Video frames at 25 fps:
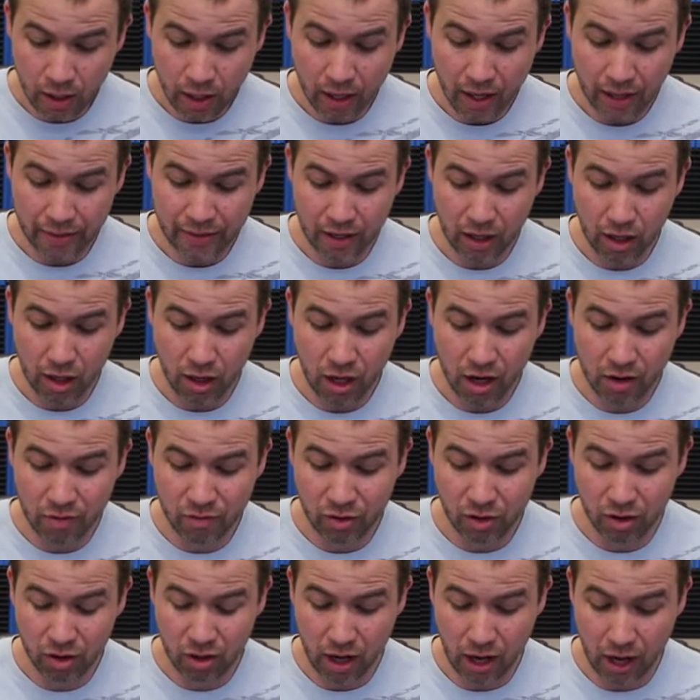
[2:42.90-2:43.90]
And then I'll
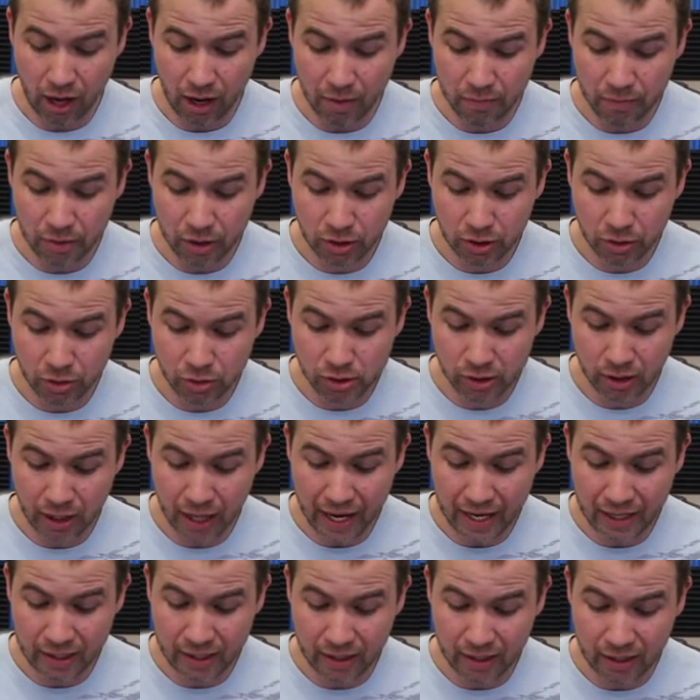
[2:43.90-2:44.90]
hover. I'm going to use
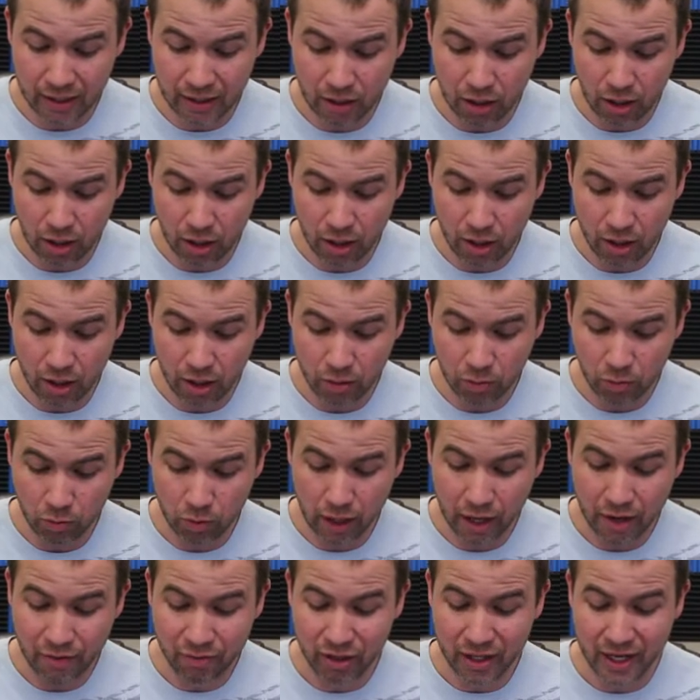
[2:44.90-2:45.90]
lightning on
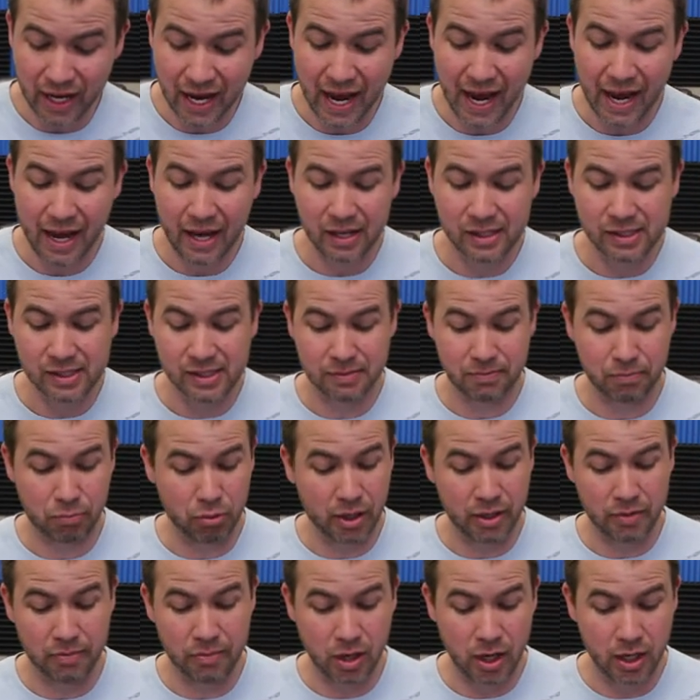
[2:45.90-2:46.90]
whatever he has,
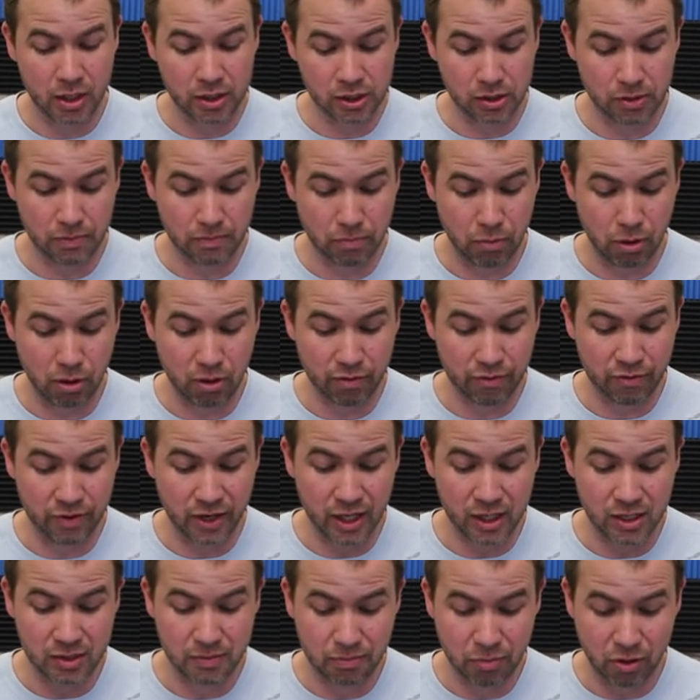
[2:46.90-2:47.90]
pretty much.
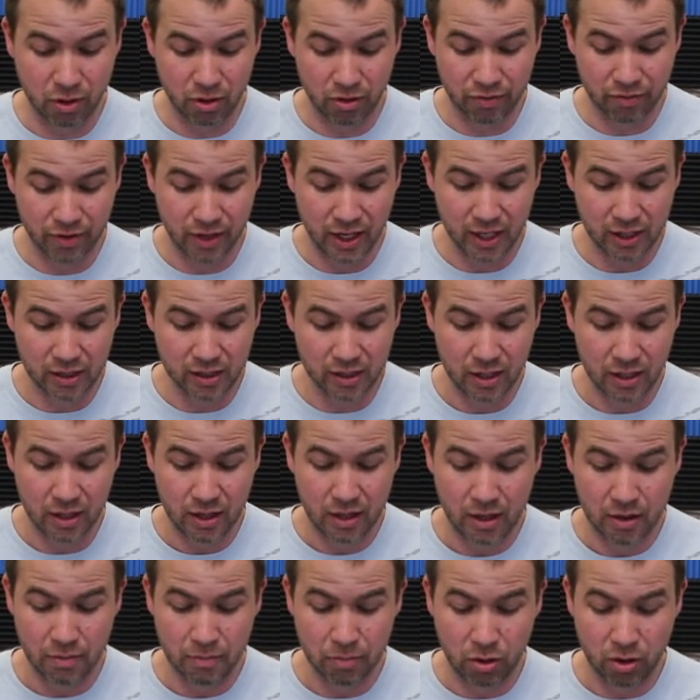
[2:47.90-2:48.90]
Perfect. Perfect.
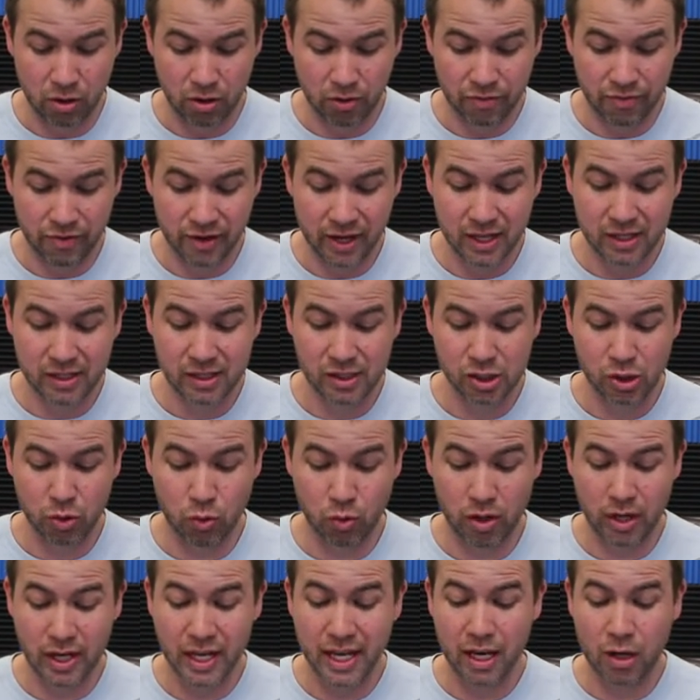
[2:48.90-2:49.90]
Perfect. So
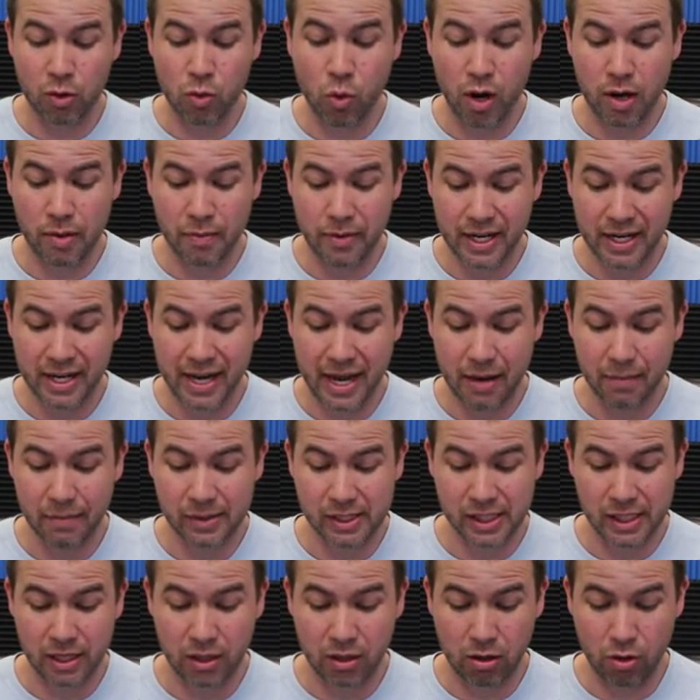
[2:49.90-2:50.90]
we're going to get quite a bit of
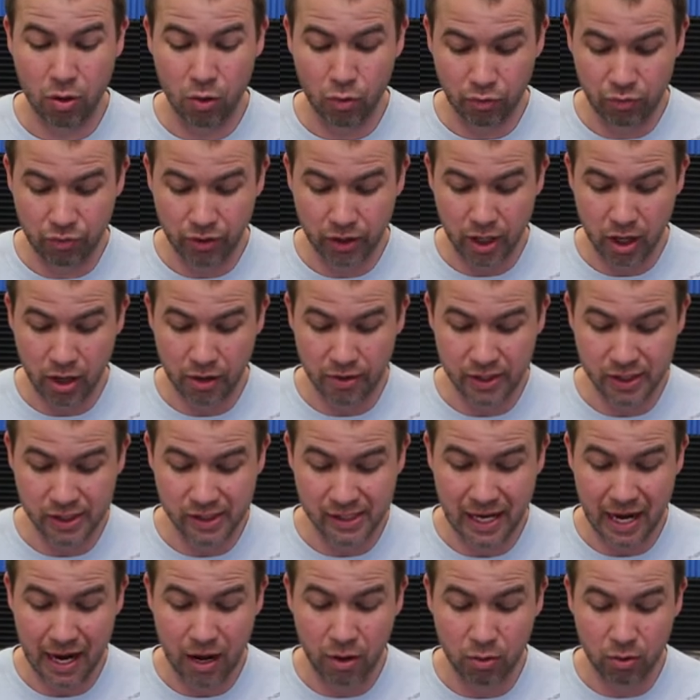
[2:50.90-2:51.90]
damage here, hopefully, on this
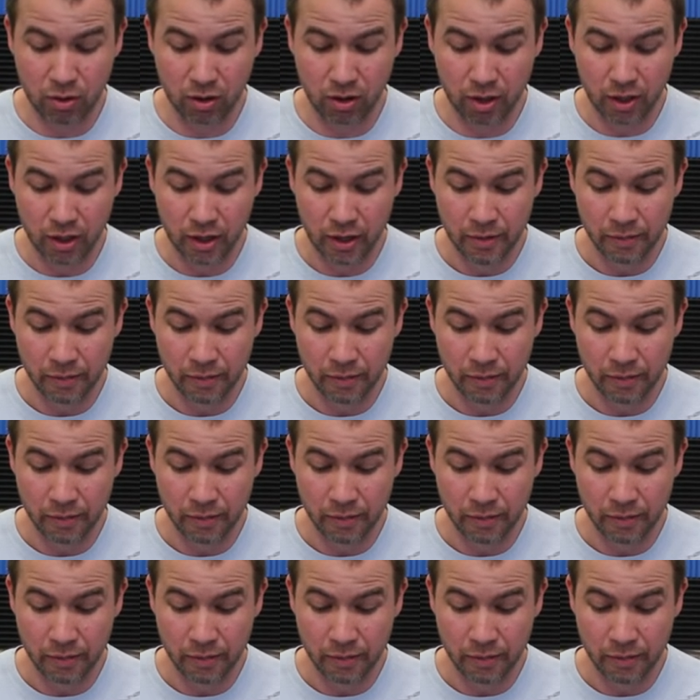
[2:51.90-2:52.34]
tower.